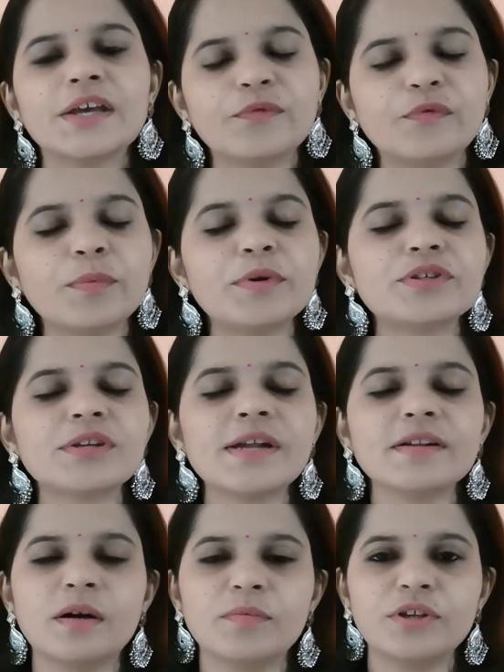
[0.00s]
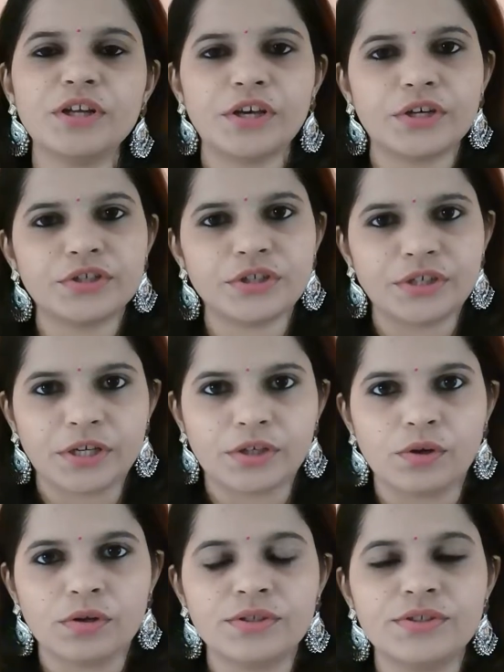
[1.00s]
information and communication
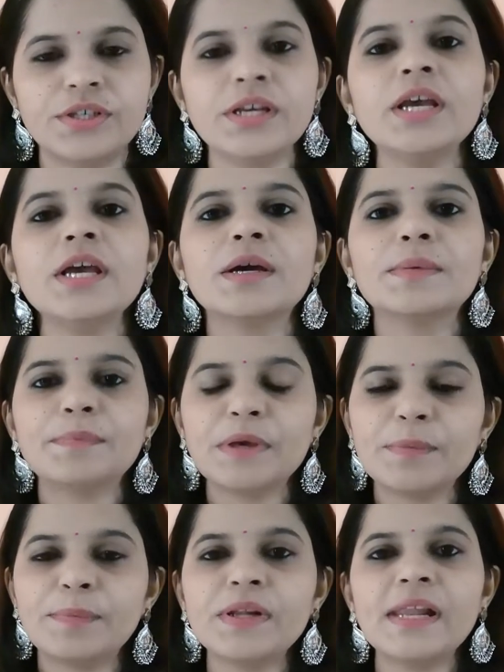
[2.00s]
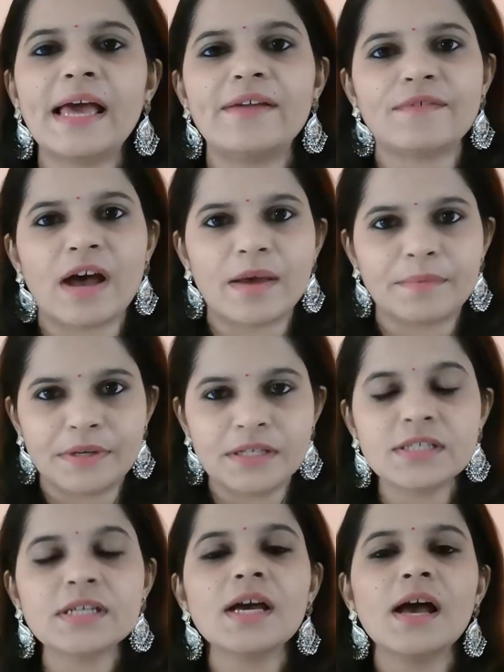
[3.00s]
technology, people
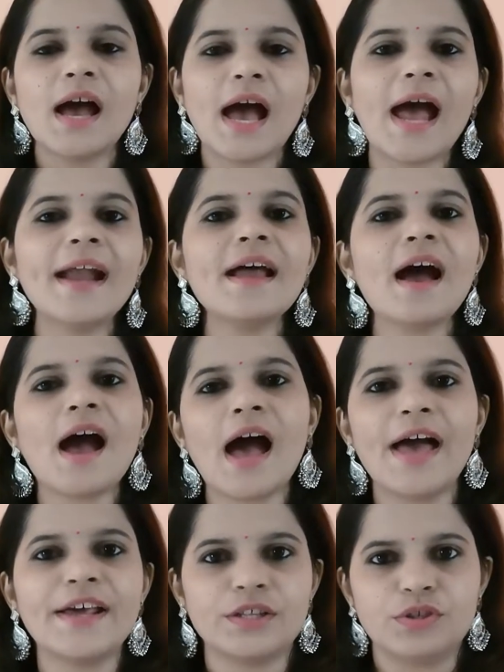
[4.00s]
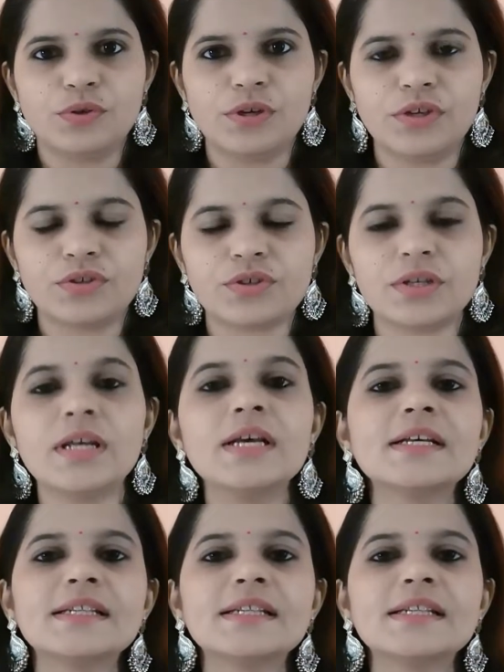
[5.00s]
environment, and higher education.